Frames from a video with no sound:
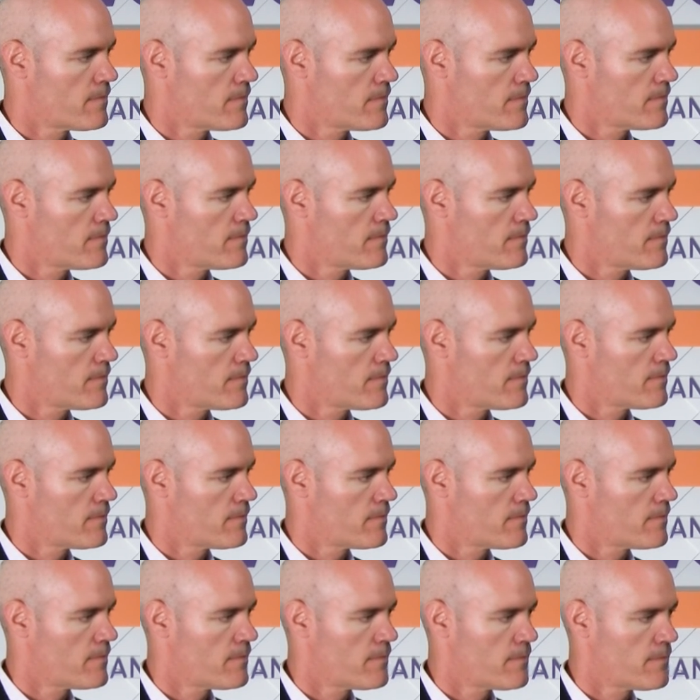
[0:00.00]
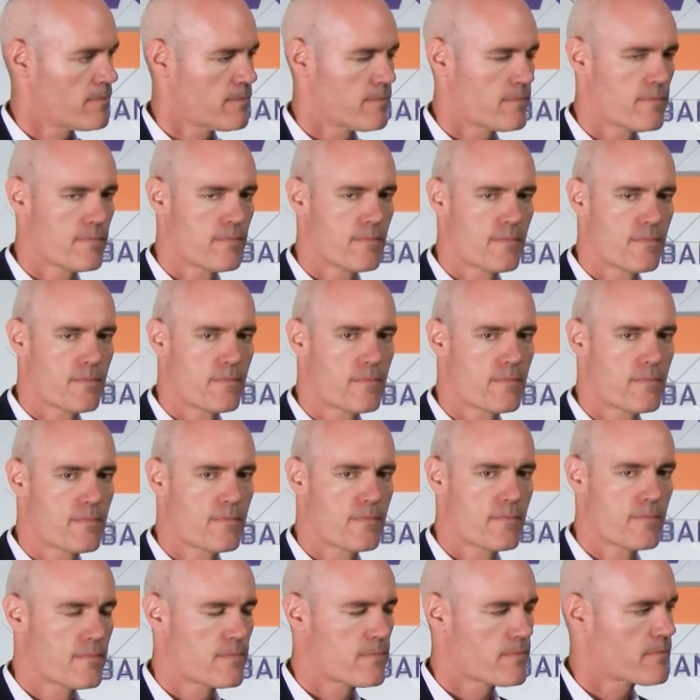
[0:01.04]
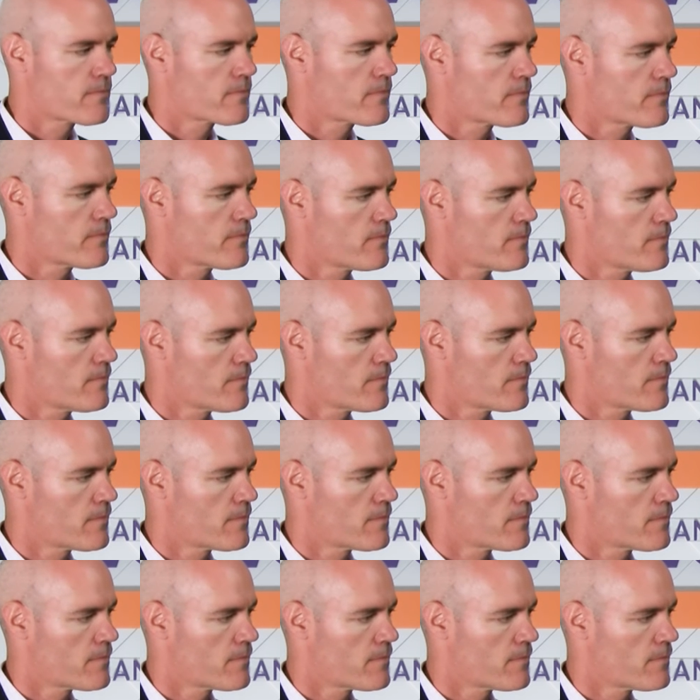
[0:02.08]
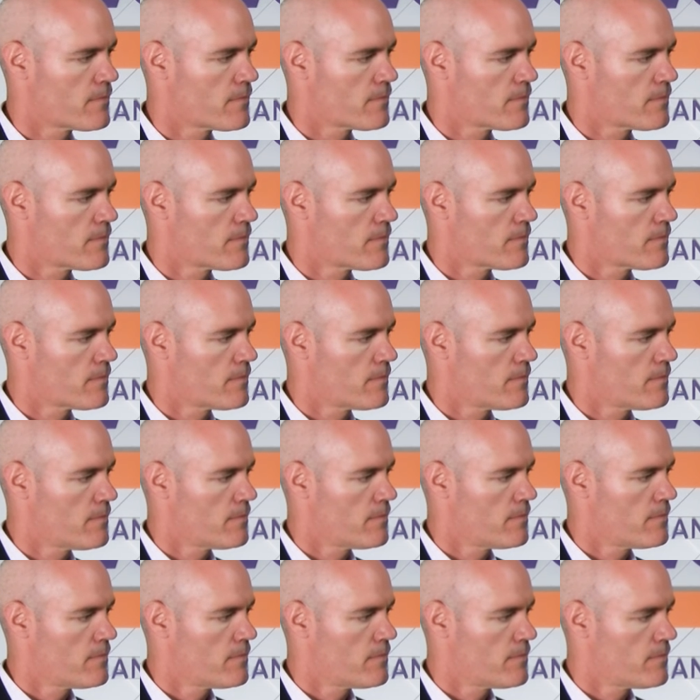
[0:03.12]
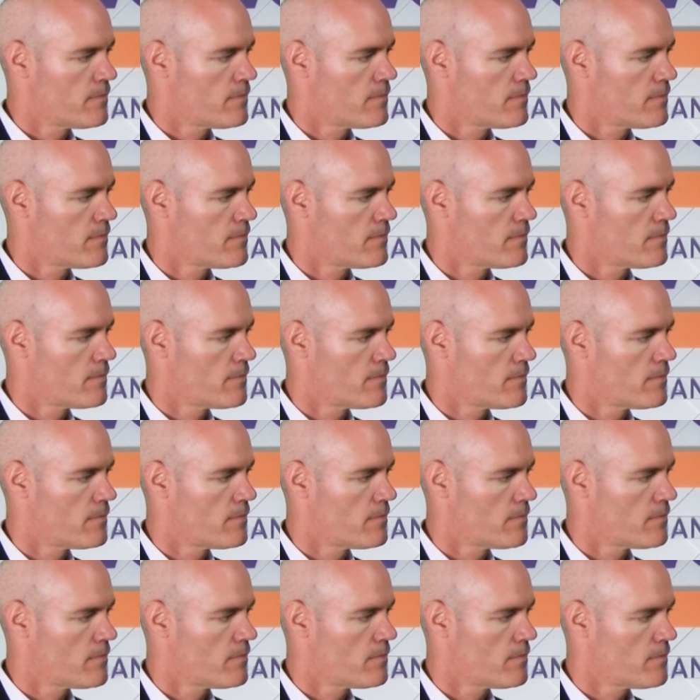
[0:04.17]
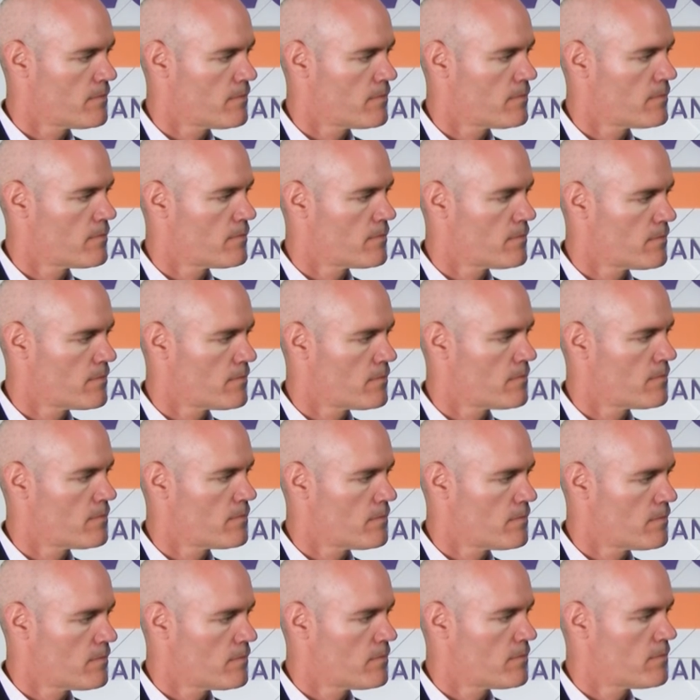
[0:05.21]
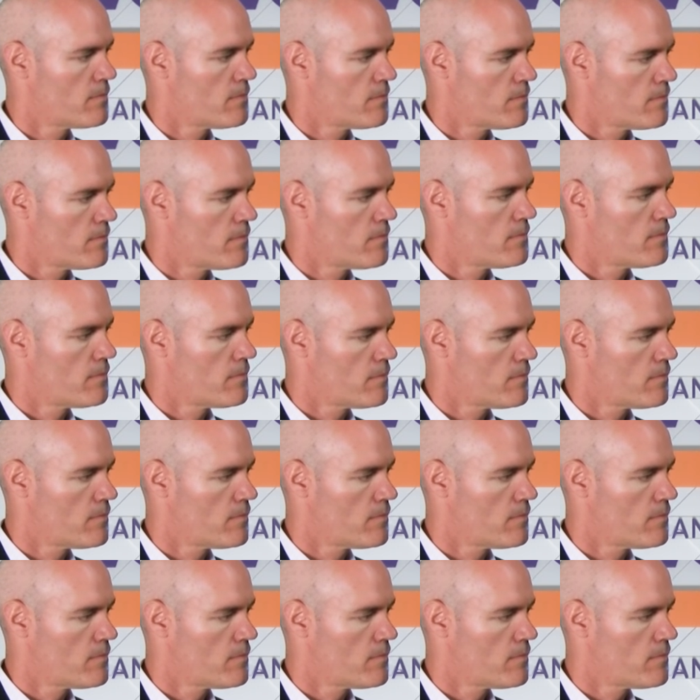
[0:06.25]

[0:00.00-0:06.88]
No words are spoken by the person on screen.